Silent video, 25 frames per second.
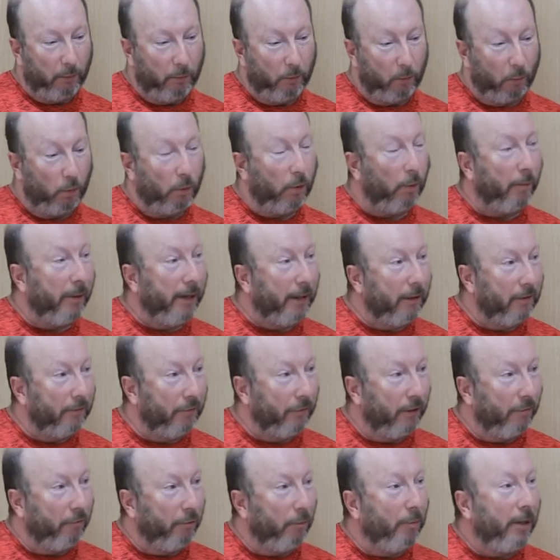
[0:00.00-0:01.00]
what about
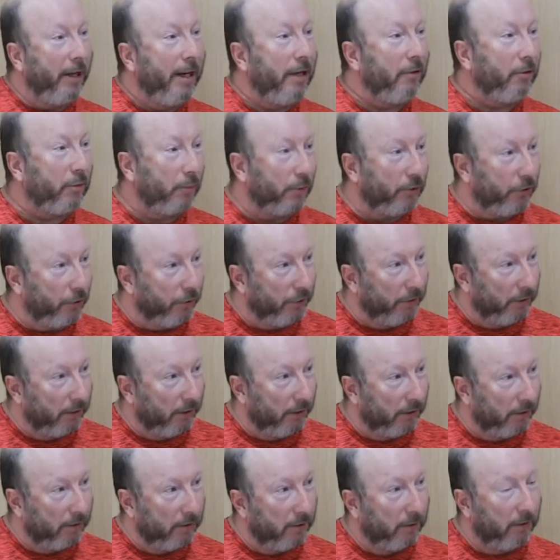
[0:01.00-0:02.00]
if everybody else was doing
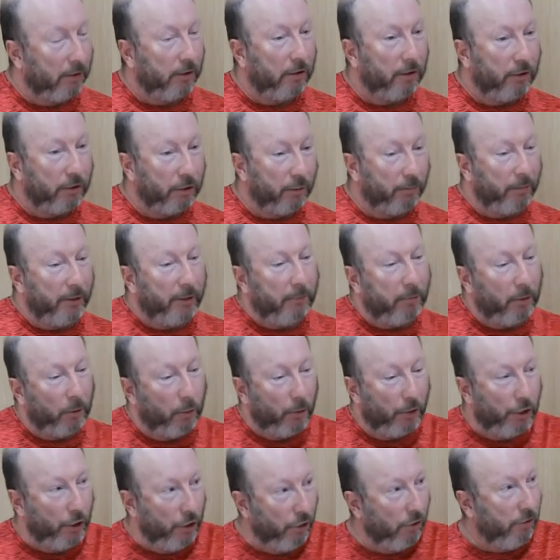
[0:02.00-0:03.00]
that to people
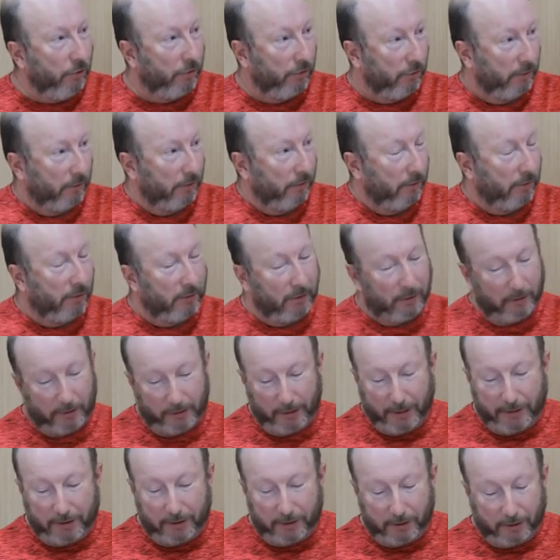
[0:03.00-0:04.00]
who are not
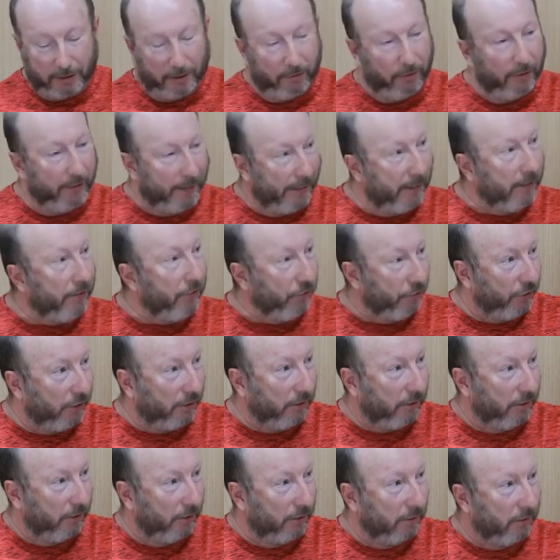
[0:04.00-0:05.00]
necessarily that
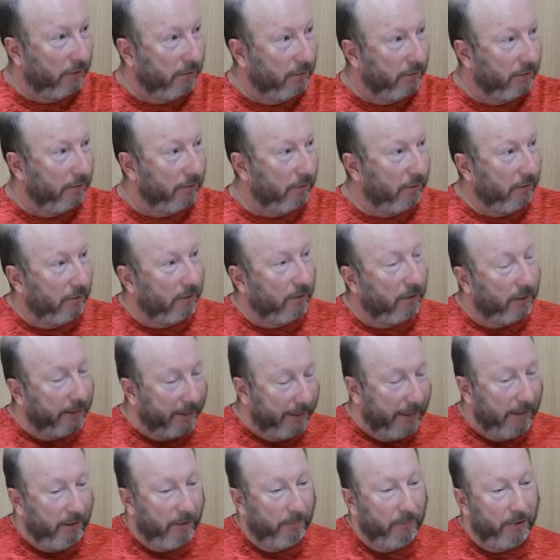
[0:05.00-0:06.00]
interested, and
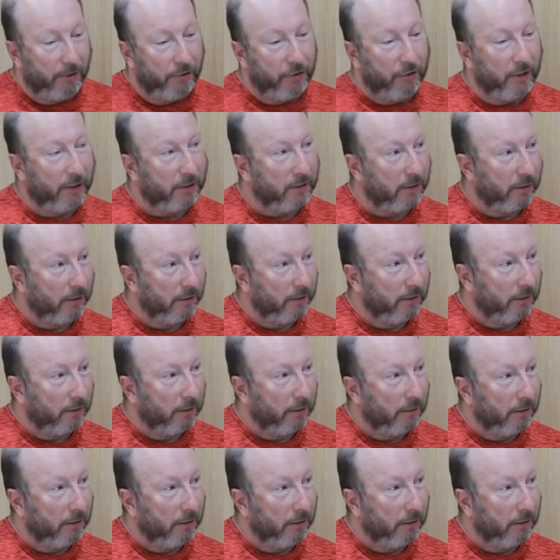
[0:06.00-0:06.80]
get them interested?